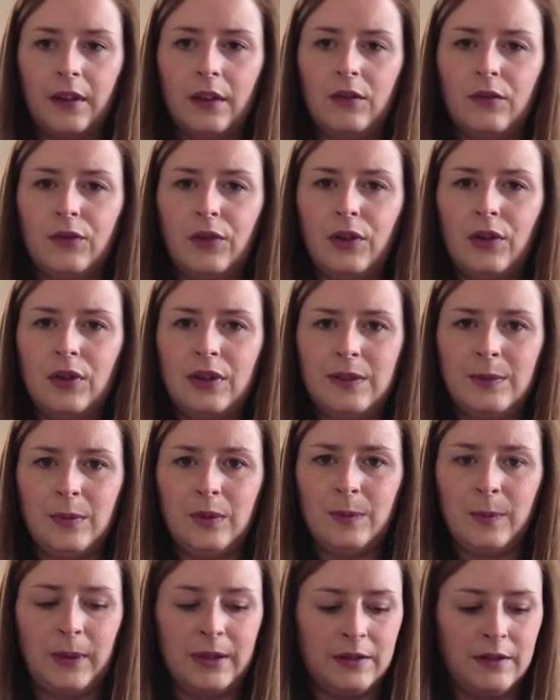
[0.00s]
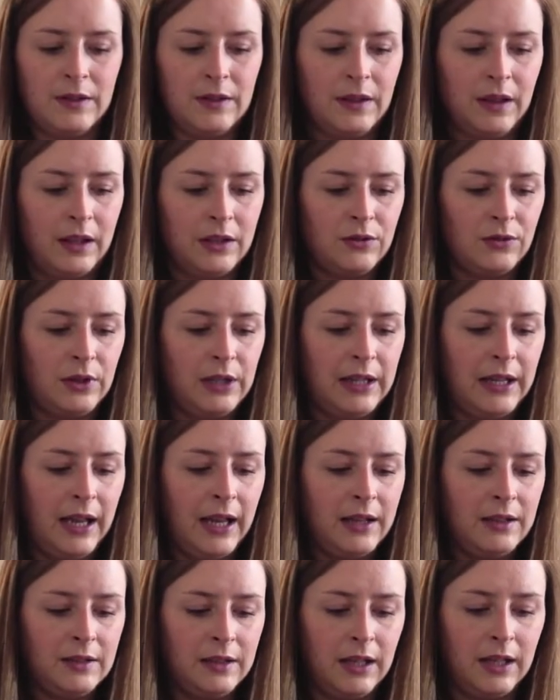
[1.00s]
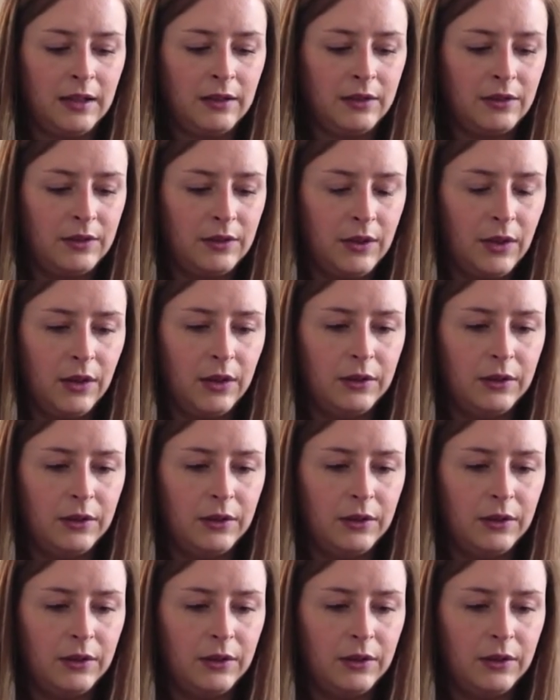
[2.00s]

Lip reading: for Christmas presents that's really handy, so